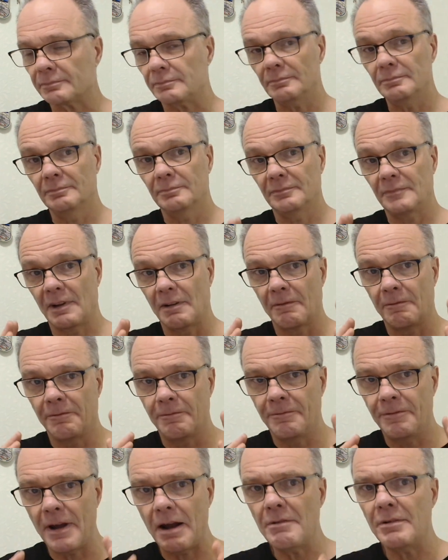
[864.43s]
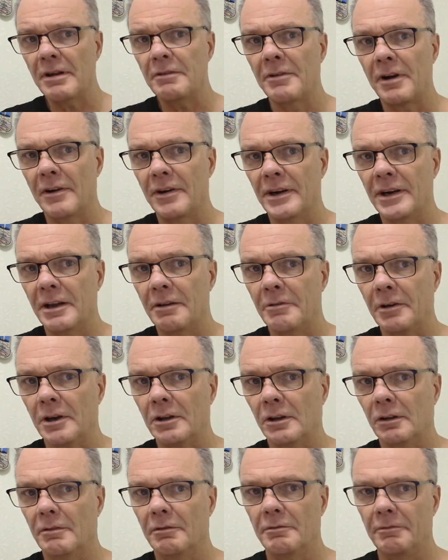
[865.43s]
Very, very
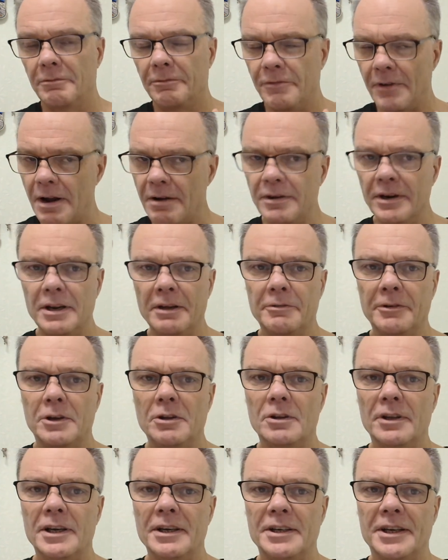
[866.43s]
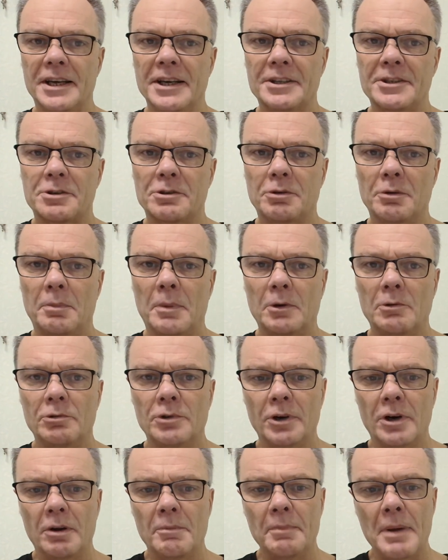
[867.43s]
difficult indeed to
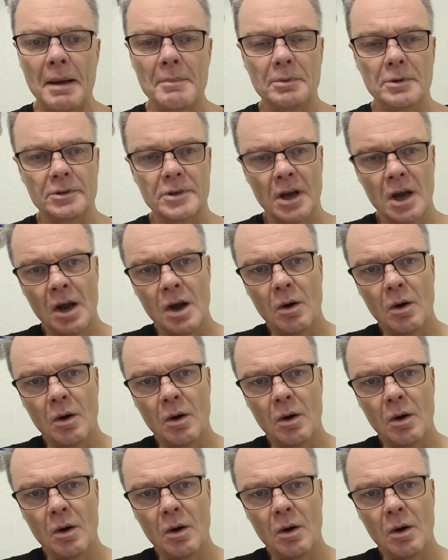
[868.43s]
run on pebbles.